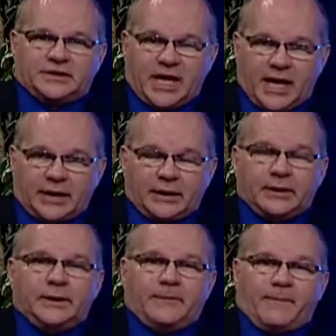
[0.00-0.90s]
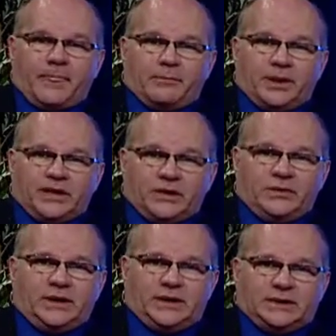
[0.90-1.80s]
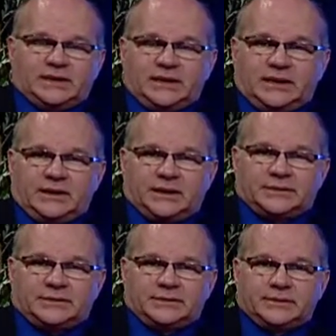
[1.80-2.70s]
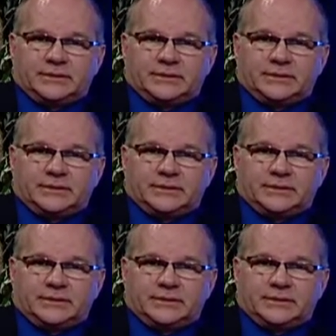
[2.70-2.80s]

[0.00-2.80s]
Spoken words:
data, but you need to see this.